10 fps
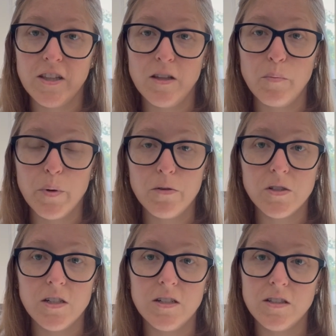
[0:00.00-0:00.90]
in the
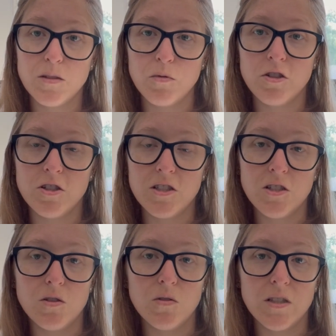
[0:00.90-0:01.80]
proteins which
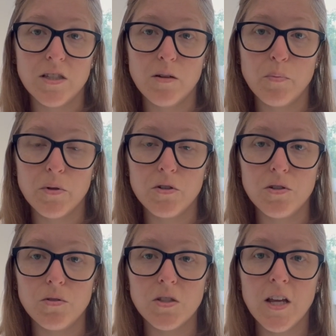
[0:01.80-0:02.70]
is used to
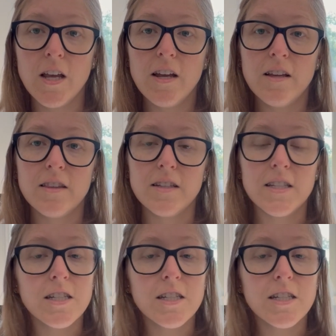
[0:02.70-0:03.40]
produce the